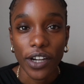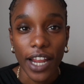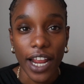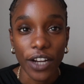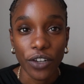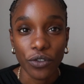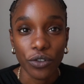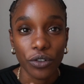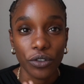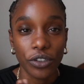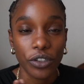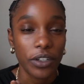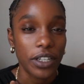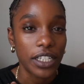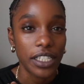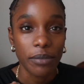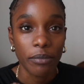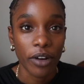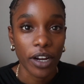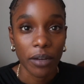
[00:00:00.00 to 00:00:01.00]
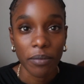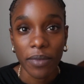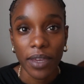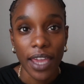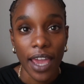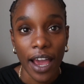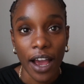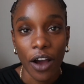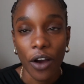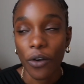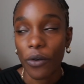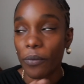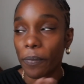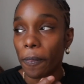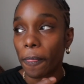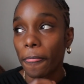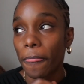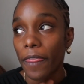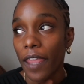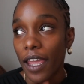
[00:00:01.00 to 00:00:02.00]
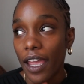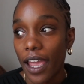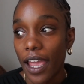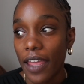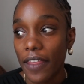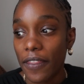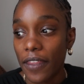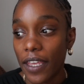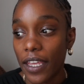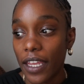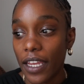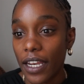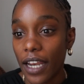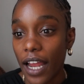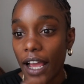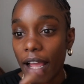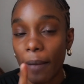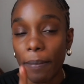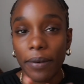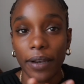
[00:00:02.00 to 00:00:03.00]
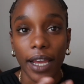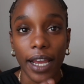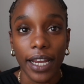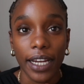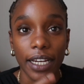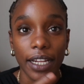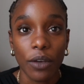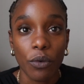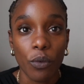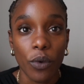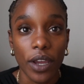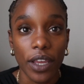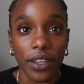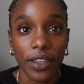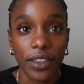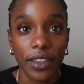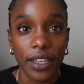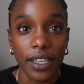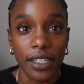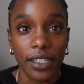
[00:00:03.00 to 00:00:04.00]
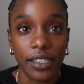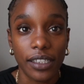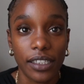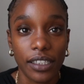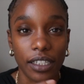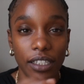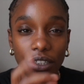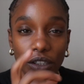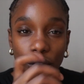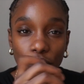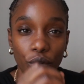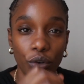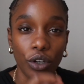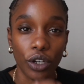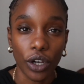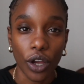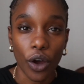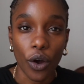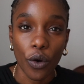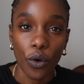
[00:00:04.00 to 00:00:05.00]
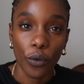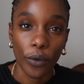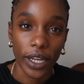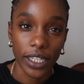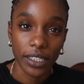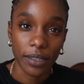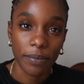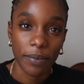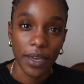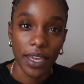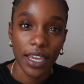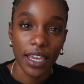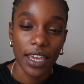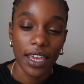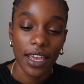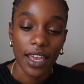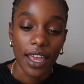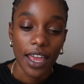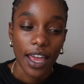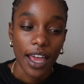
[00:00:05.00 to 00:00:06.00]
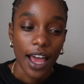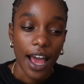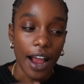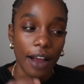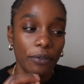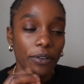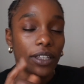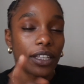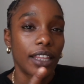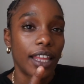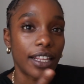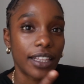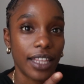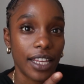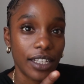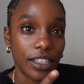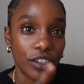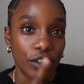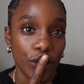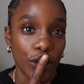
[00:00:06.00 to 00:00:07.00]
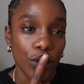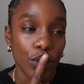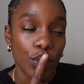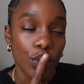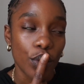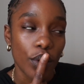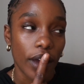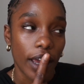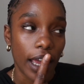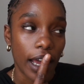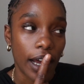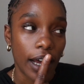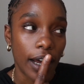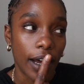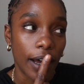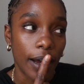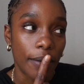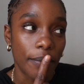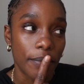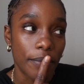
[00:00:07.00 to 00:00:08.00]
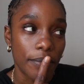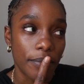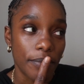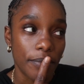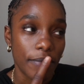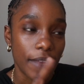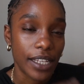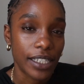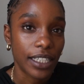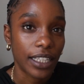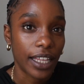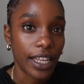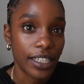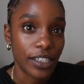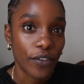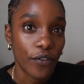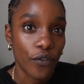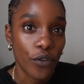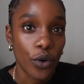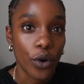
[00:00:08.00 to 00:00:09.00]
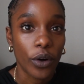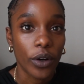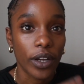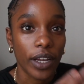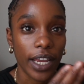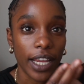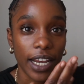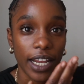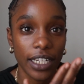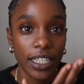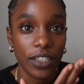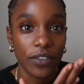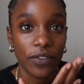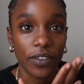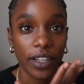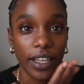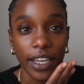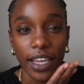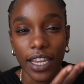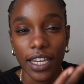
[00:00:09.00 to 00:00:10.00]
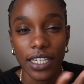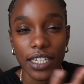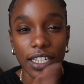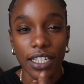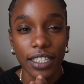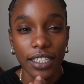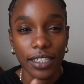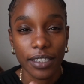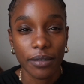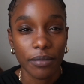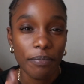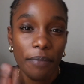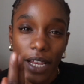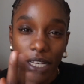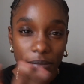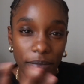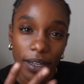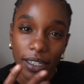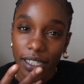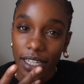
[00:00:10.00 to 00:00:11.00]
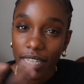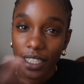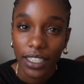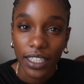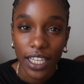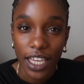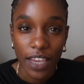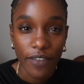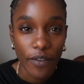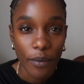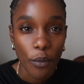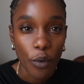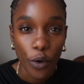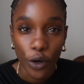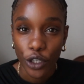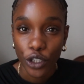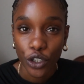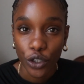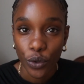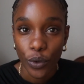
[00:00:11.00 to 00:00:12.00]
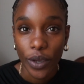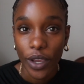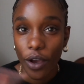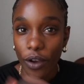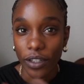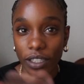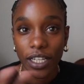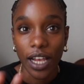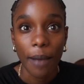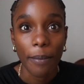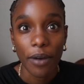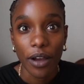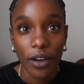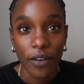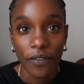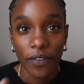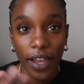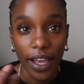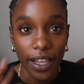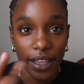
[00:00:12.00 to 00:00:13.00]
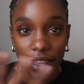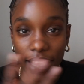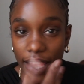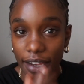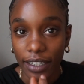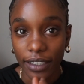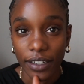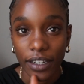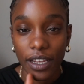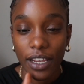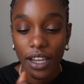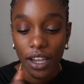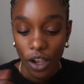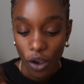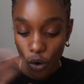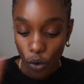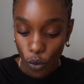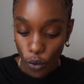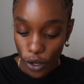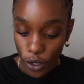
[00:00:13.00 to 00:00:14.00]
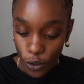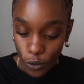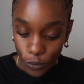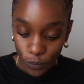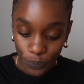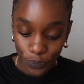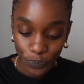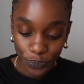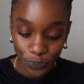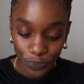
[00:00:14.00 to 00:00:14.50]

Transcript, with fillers: natural so it doesn't break me out and then I applied it with this little glow recipe. I really like that too. Um, they sell it at Sephora and I just feel like it just makes my skin look even more dewy on top of like that oil.